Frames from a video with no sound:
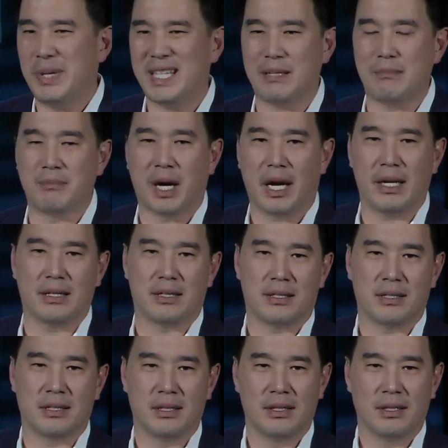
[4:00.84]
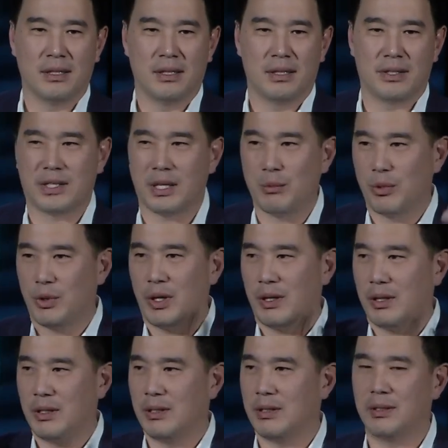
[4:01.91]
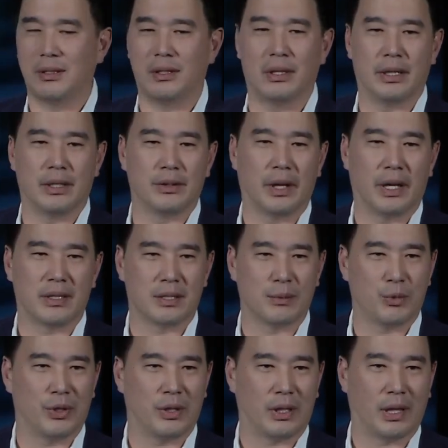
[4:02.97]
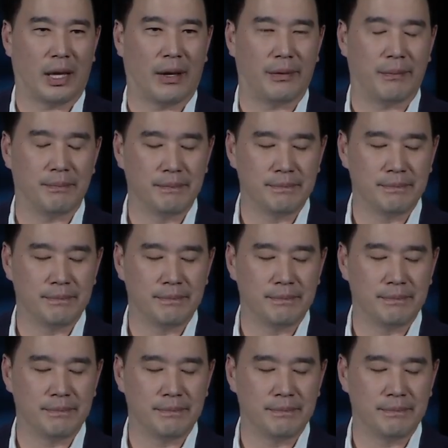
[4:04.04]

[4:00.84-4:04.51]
bits and bytes somewhere in the internet, somewhere in the cloud.